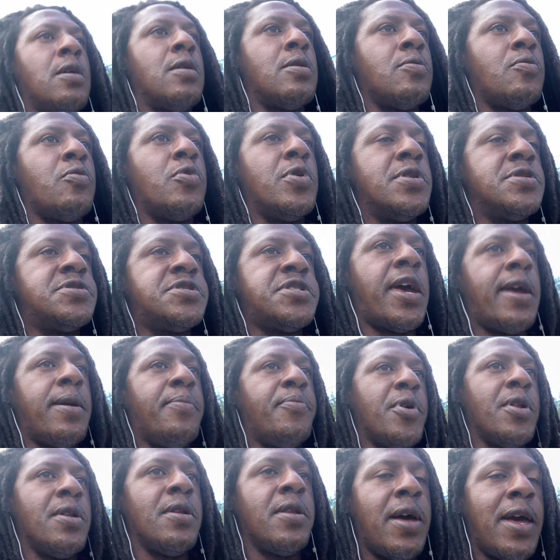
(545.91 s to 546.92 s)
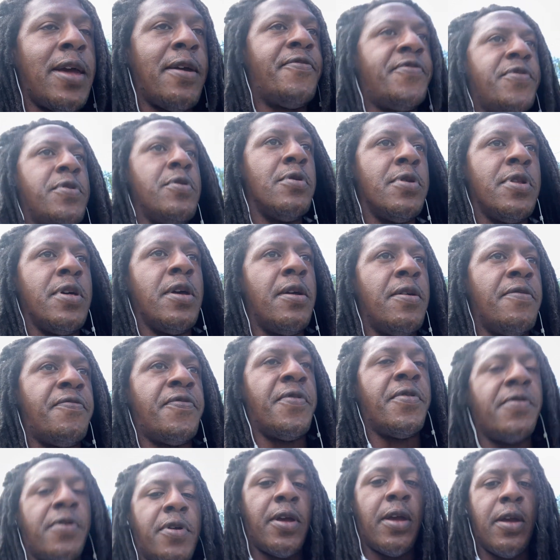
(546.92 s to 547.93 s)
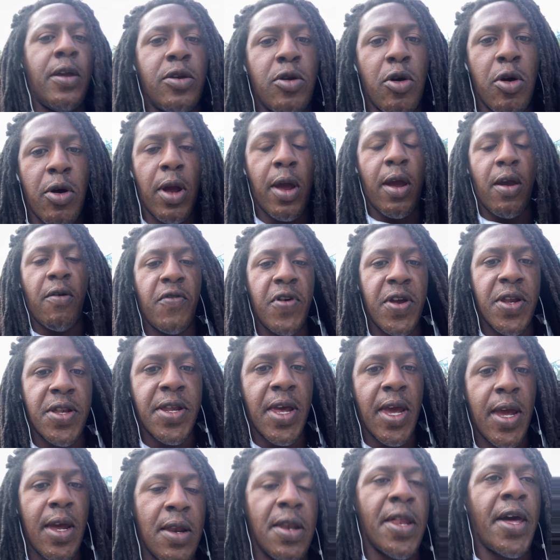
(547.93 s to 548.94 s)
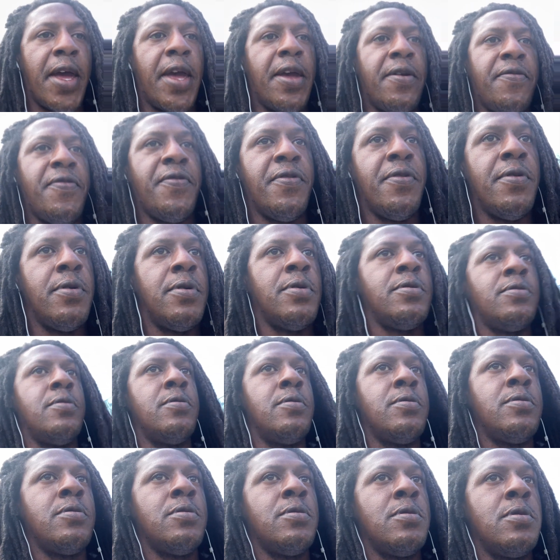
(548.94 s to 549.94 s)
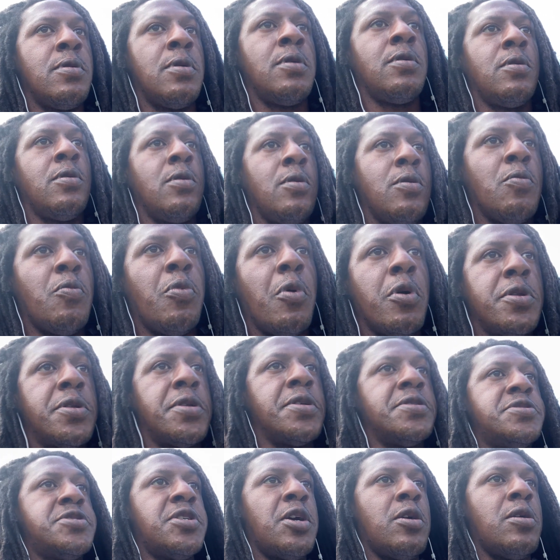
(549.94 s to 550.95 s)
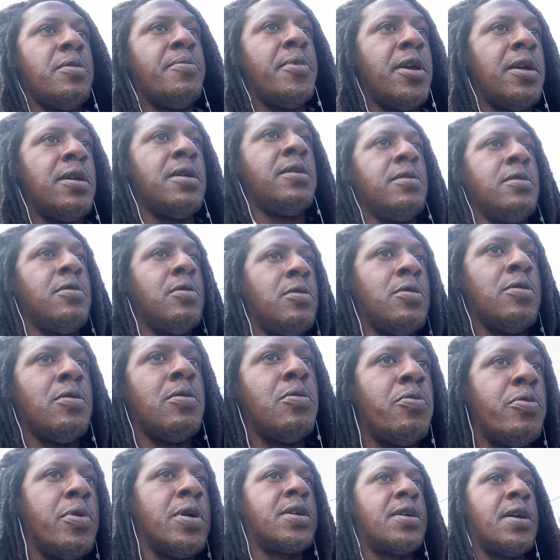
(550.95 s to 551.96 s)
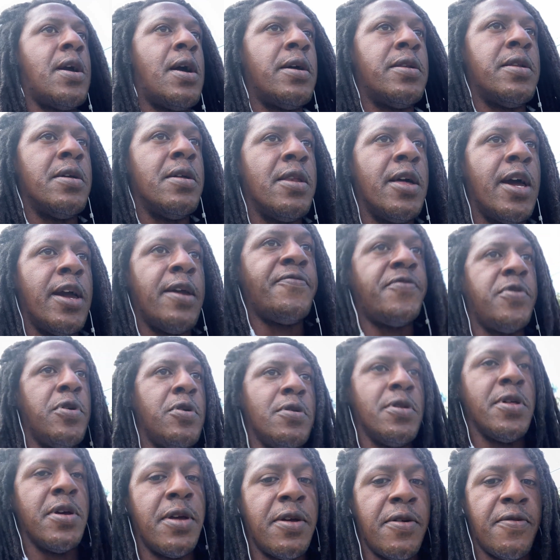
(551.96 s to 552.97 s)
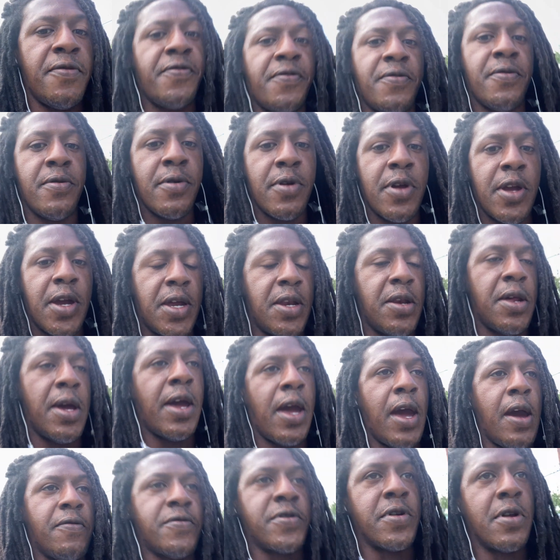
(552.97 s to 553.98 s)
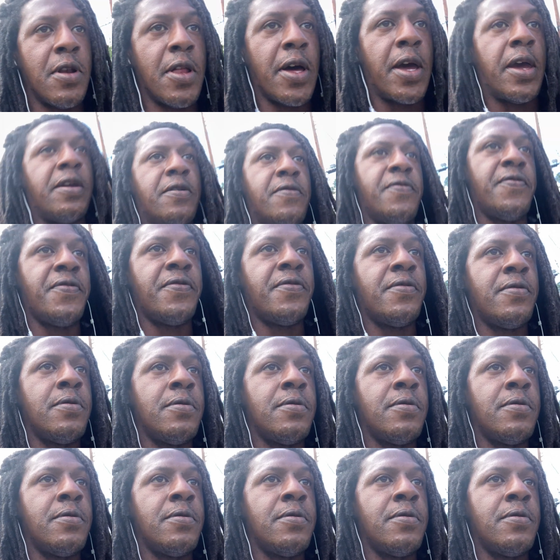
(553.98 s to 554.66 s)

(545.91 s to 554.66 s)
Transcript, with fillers: what type of life you live in your everyday life will determine what kind of life you live in the afterlife.